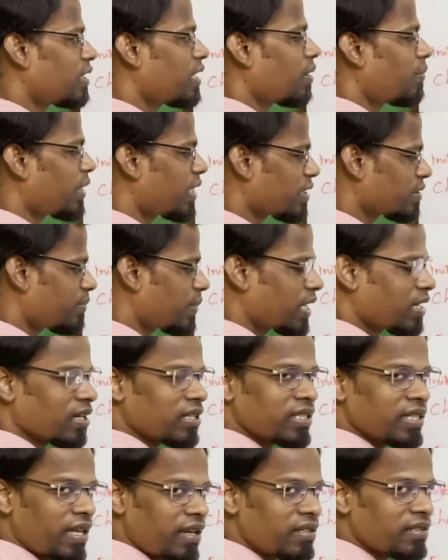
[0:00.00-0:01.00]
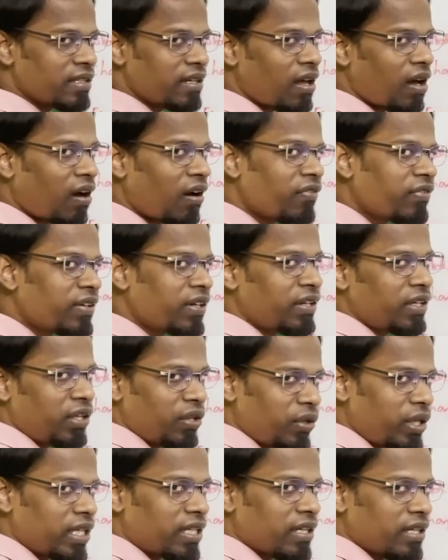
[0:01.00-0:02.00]
Yeah, because there is an after
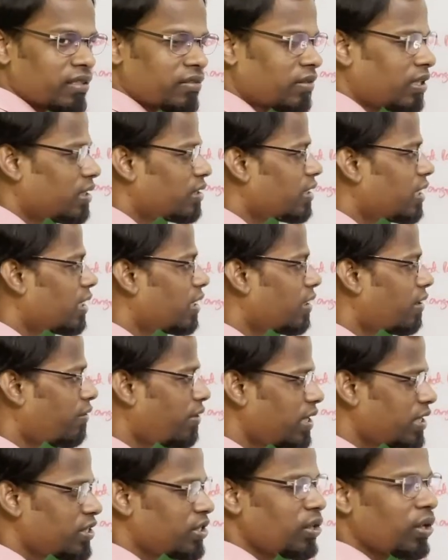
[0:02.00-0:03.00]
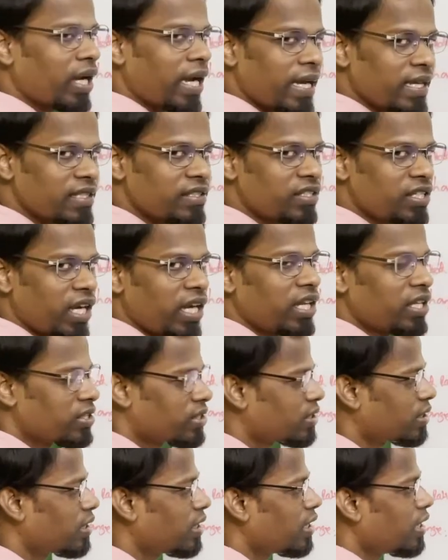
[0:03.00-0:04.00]
unit as well. The ratio has
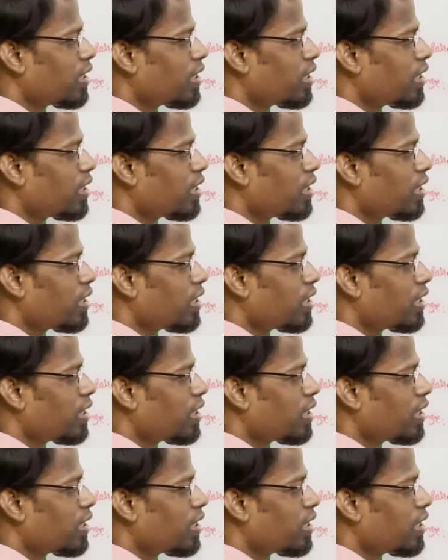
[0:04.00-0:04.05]
changed.